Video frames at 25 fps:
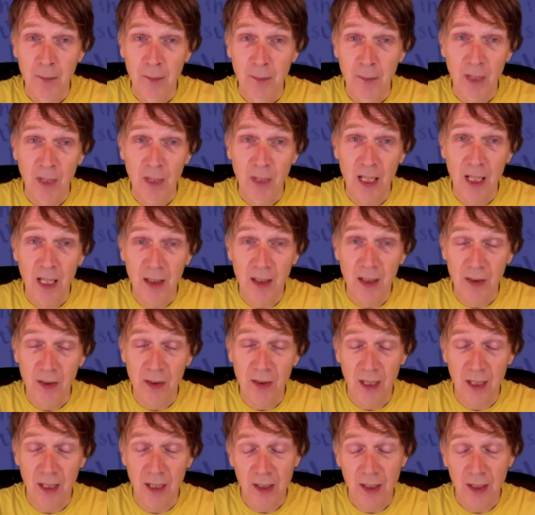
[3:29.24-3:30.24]

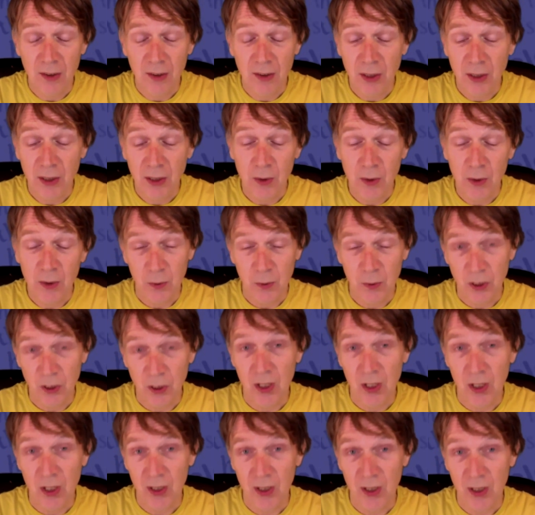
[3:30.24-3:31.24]
and you
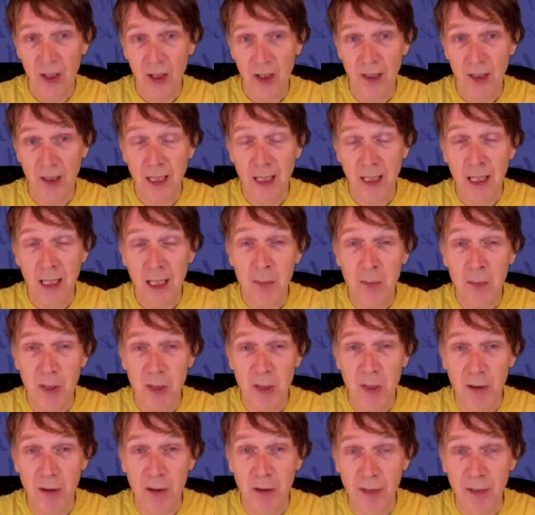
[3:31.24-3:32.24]
just got a
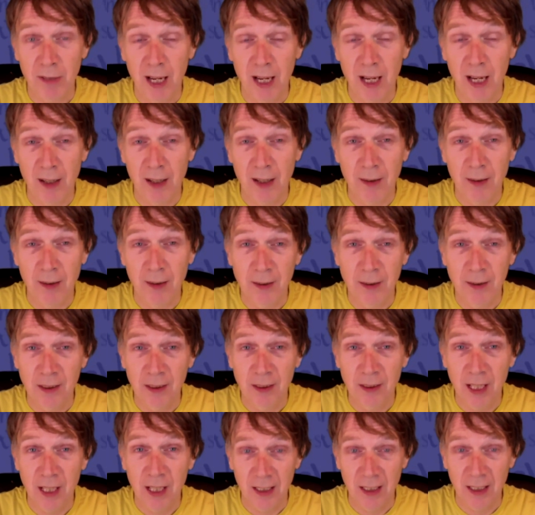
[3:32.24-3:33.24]
glimpse of that. It's
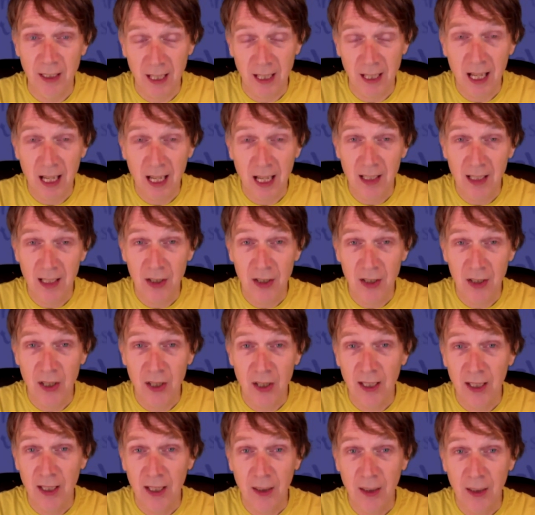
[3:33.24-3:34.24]
like the light is
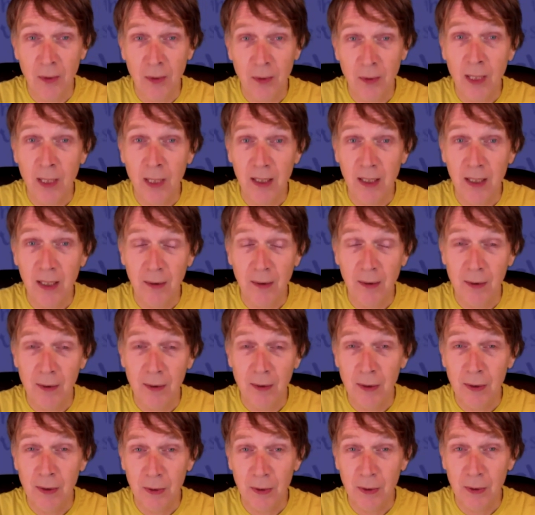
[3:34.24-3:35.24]
shining right
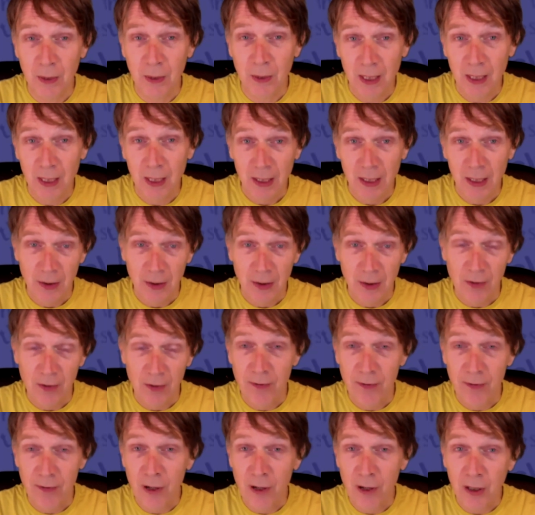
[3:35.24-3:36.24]
through the
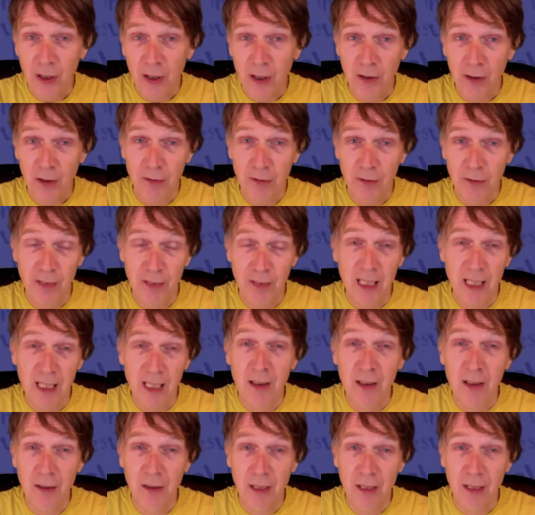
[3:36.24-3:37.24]
fog of
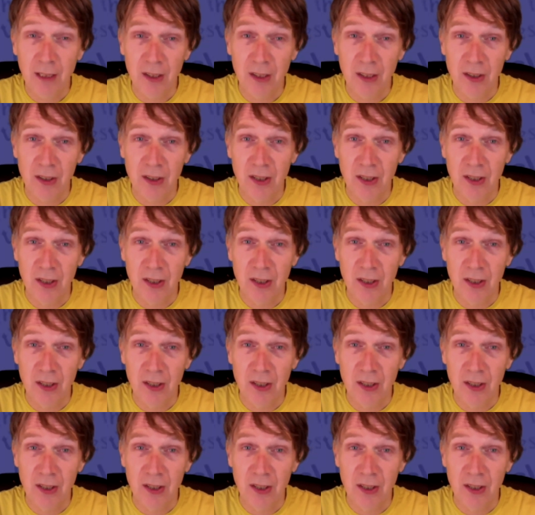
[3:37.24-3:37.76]
ignorance.